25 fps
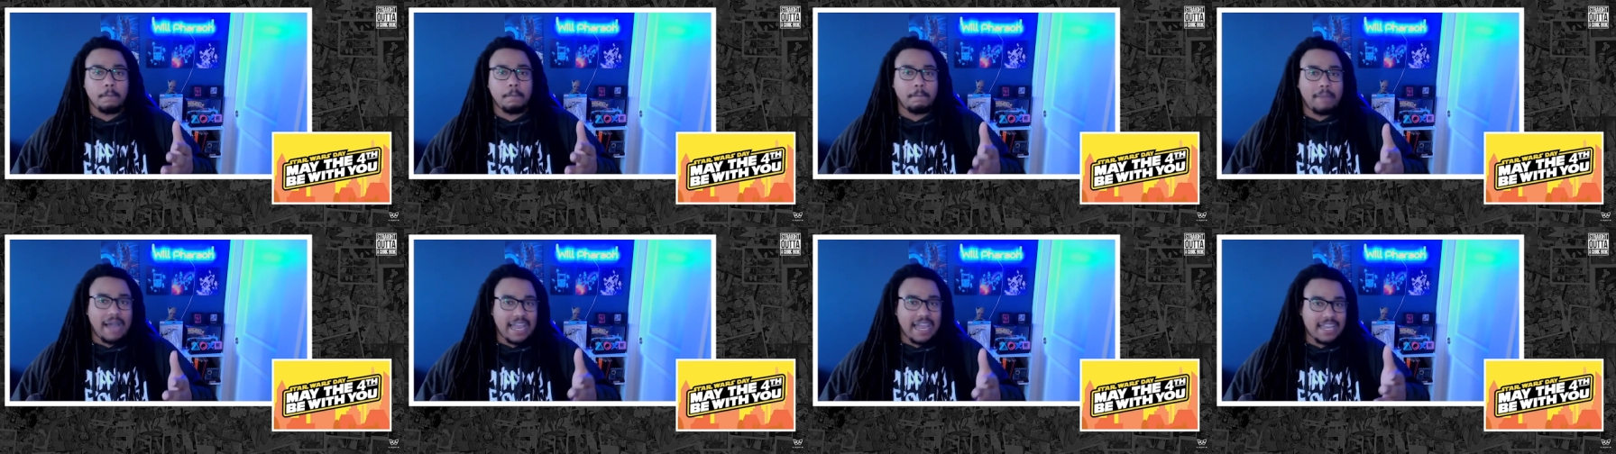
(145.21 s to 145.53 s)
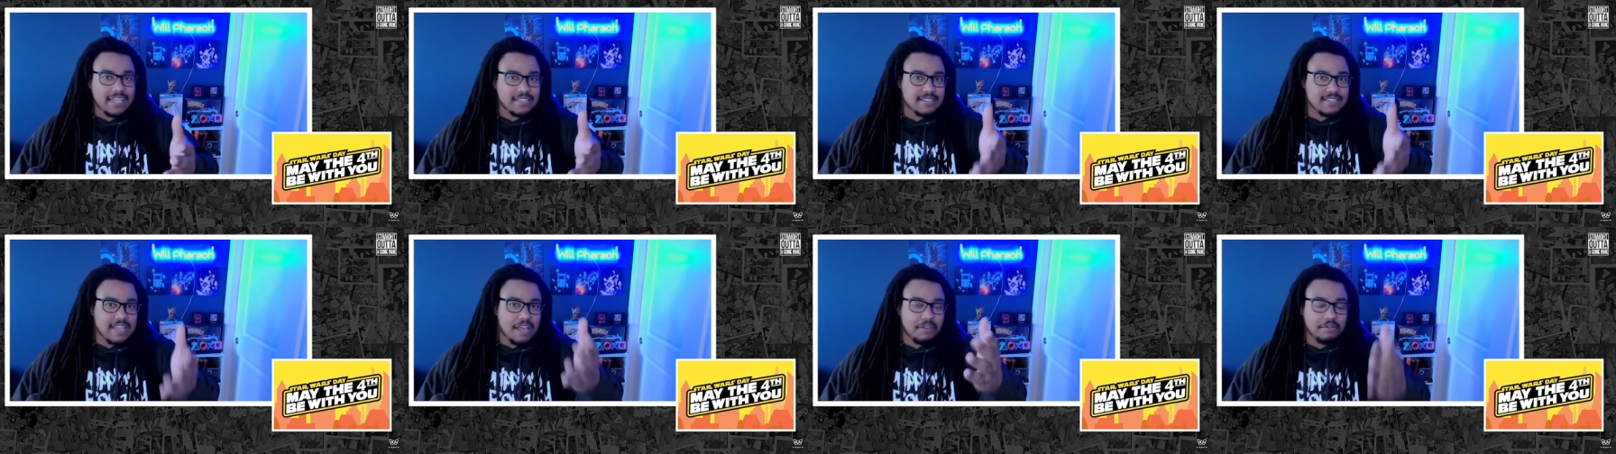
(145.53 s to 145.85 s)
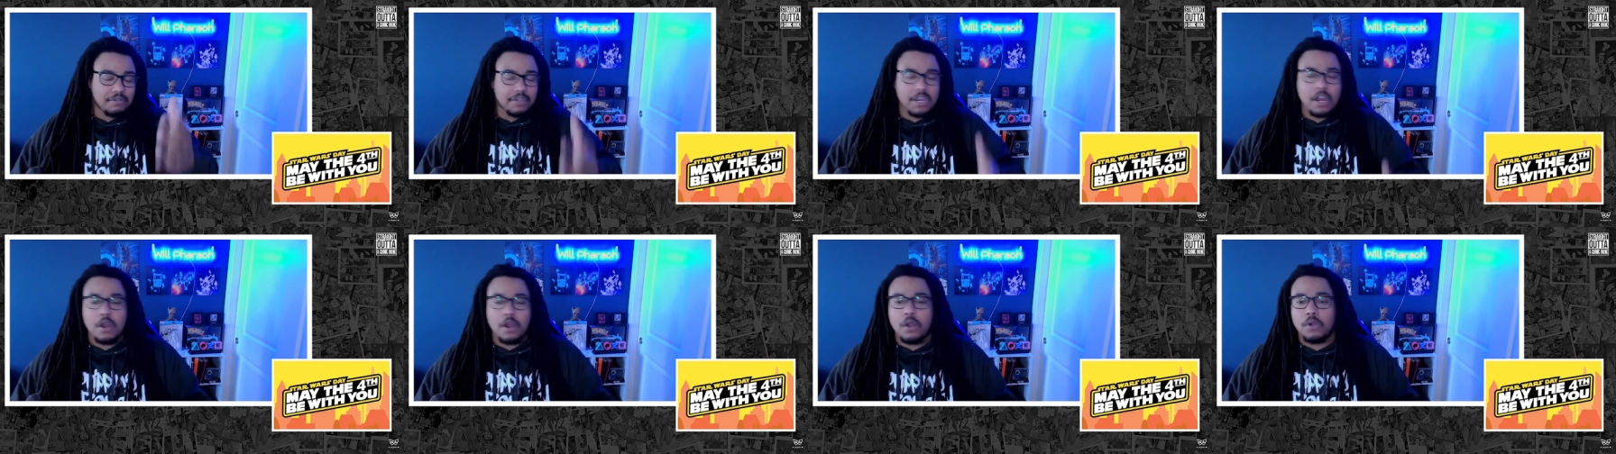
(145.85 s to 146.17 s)
bikes
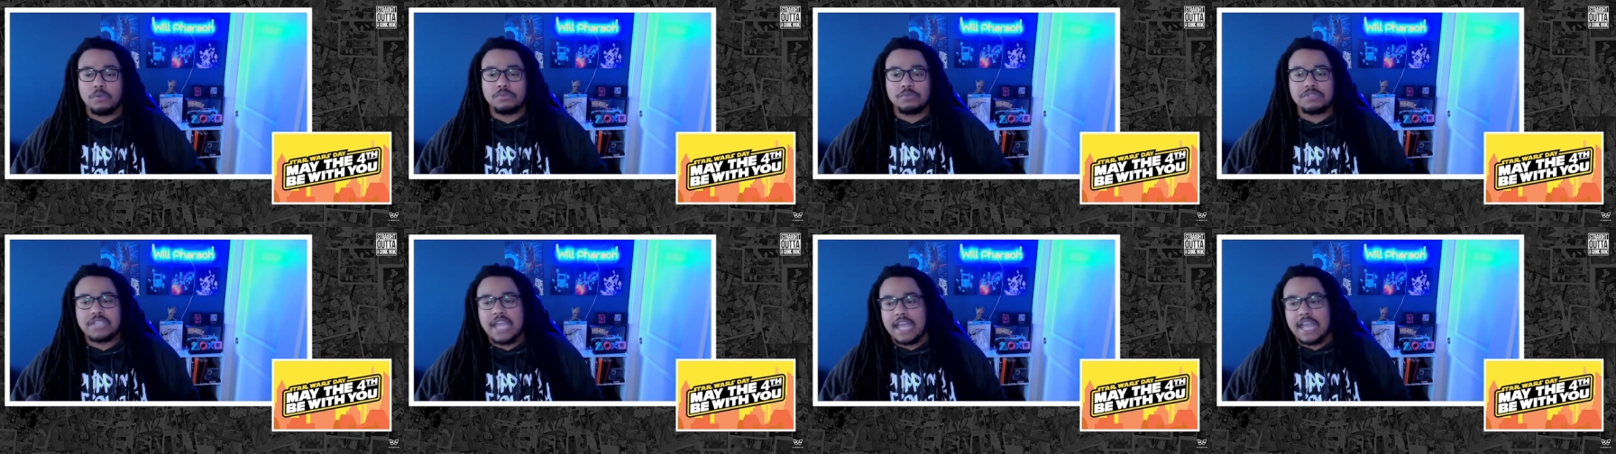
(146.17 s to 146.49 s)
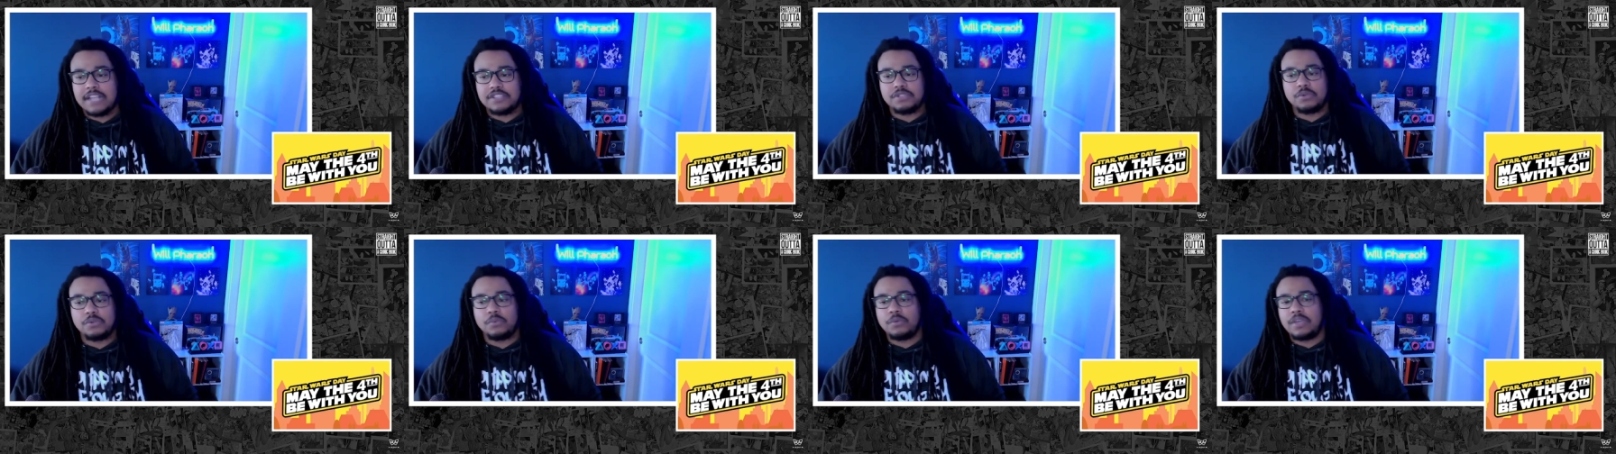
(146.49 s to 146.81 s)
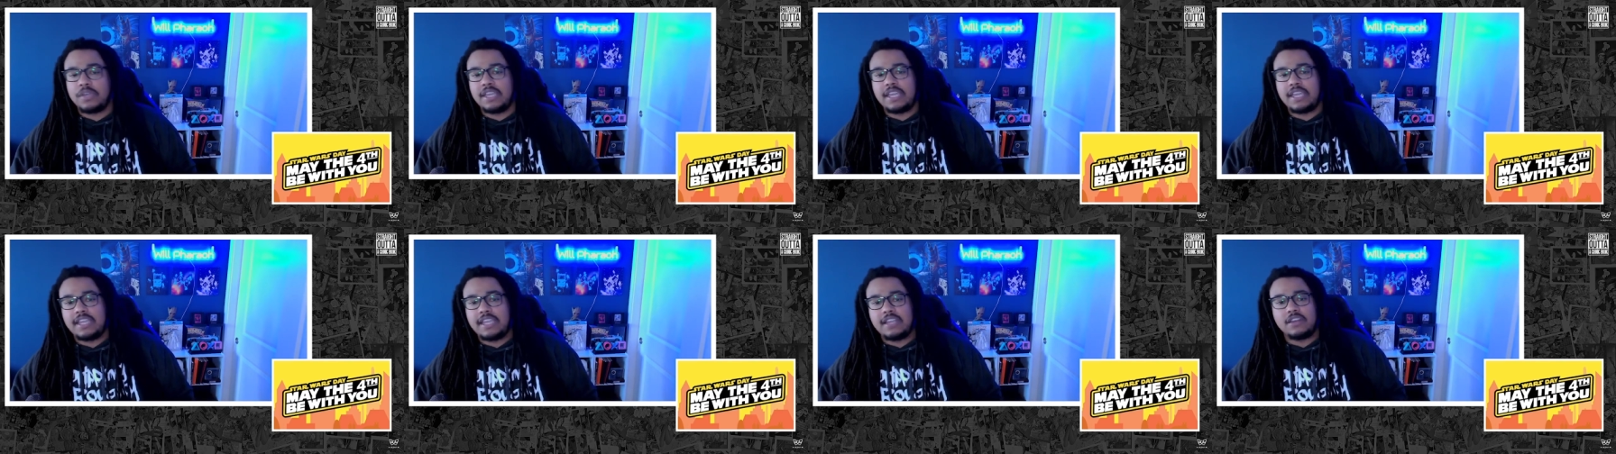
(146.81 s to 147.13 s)
out there on
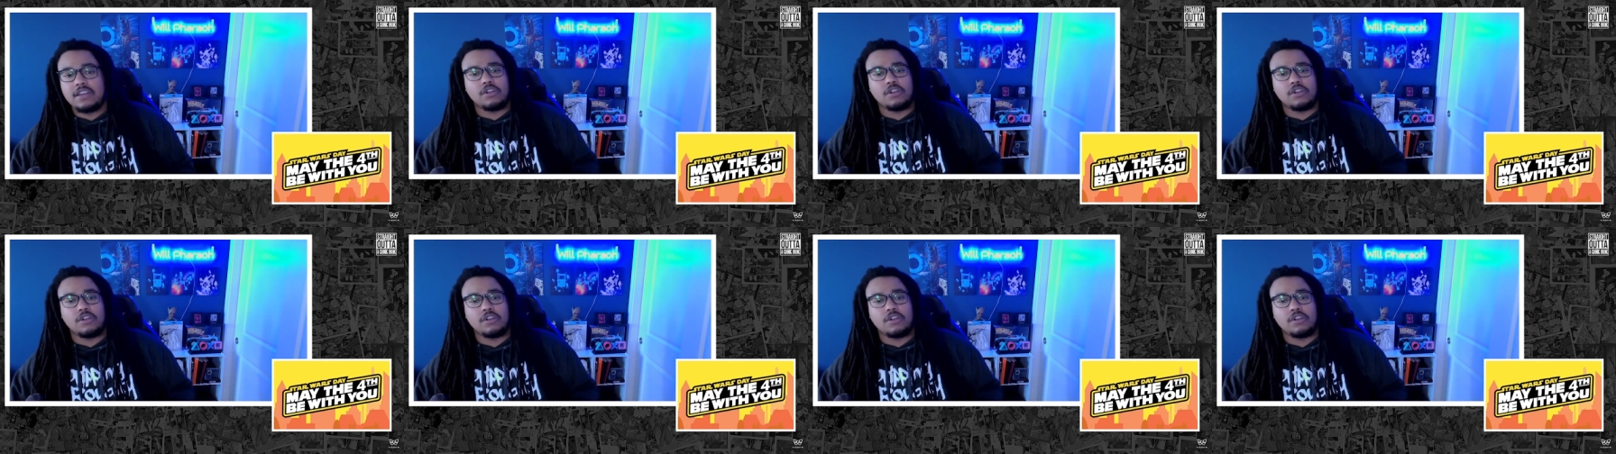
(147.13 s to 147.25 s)
Tatooine,